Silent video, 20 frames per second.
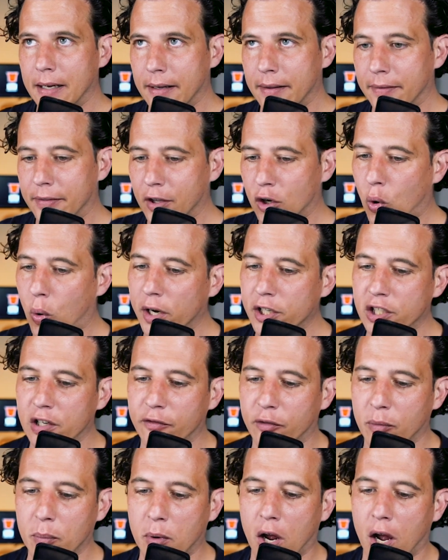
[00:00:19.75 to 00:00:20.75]
The question
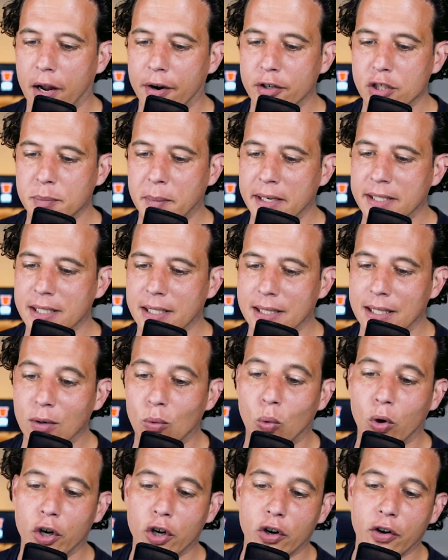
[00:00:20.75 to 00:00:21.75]
from Connor is basically,
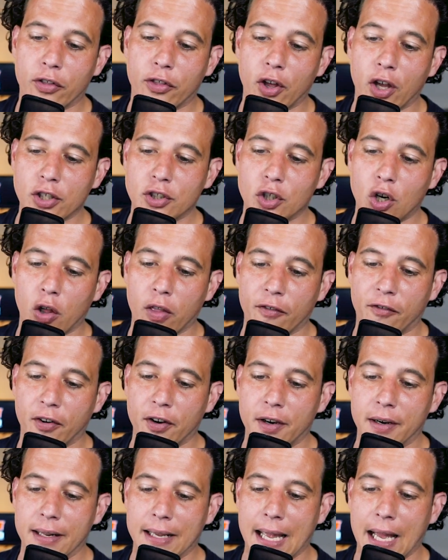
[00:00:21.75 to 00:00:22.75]
what are your thoughts on all the
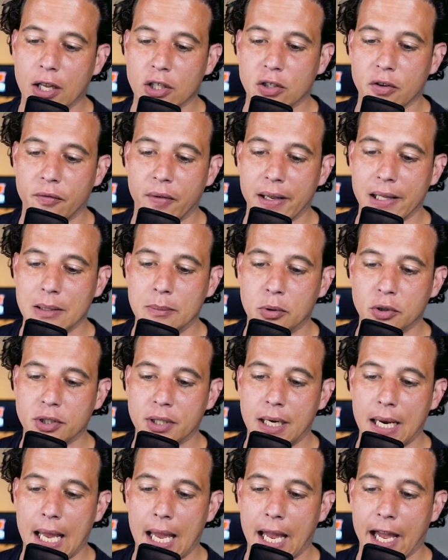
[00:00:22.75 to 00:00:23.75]
funded accounts available
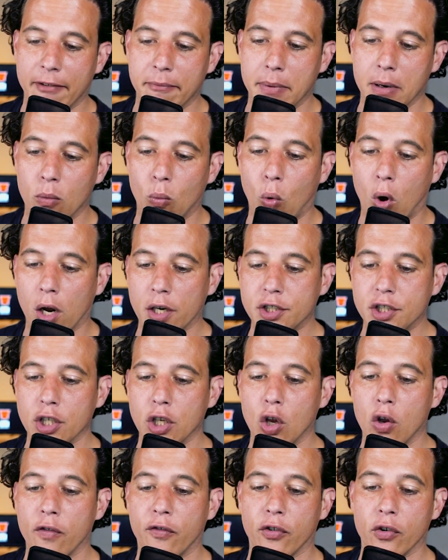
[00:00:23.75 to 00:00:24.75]
today? I've been watching
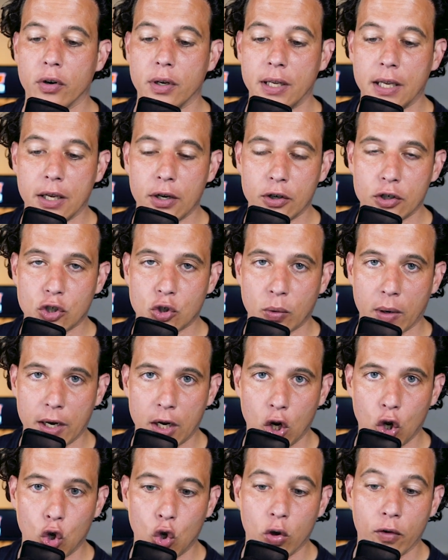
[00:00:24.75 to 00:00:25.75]
you for years, so I
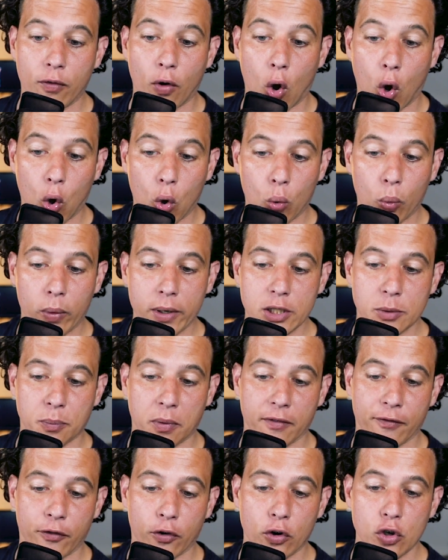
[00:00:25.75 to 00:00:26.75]
know you've always
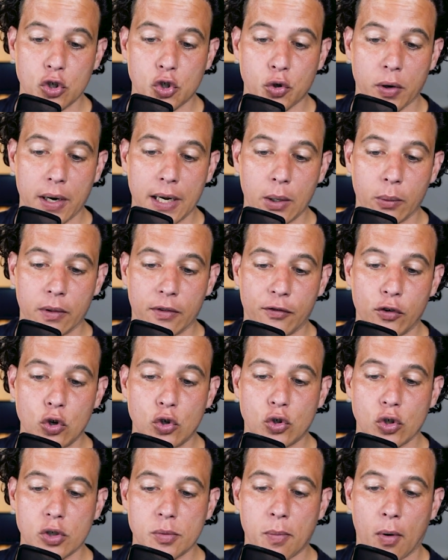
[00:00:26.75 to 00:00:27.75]
preferred trading with
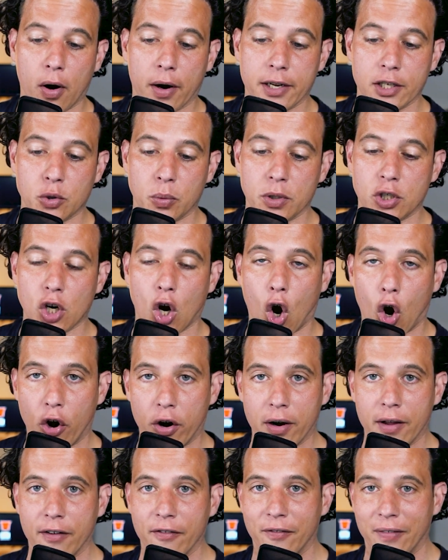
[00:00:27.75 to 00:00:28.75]
futures markets, which
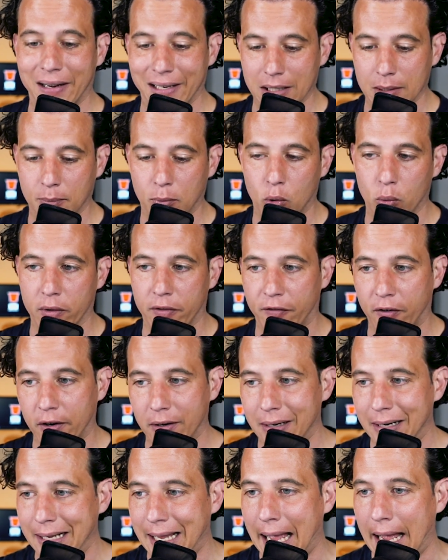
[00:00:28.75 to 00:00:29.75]
aren't available with
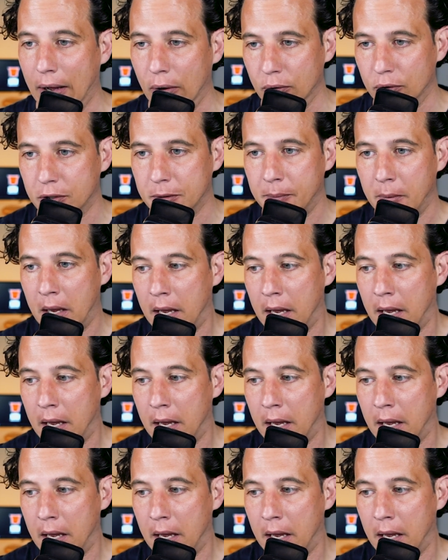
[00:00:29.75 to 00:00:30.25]
funded accounts.